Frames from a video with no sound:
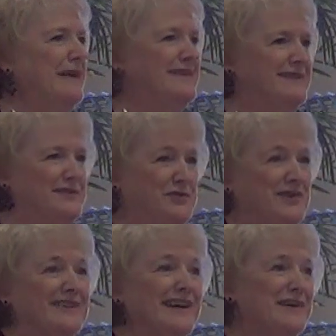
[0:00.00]
made it
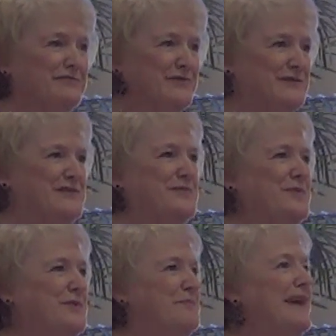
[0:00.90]
into a conference
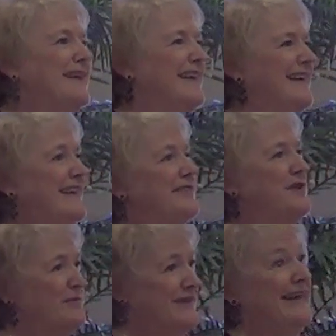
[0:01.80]
room. And I
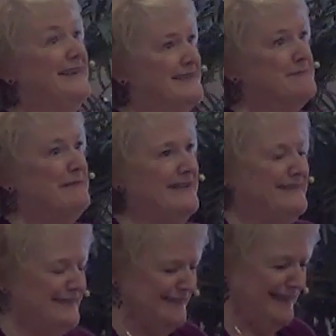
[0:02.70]
thought, well, that explains a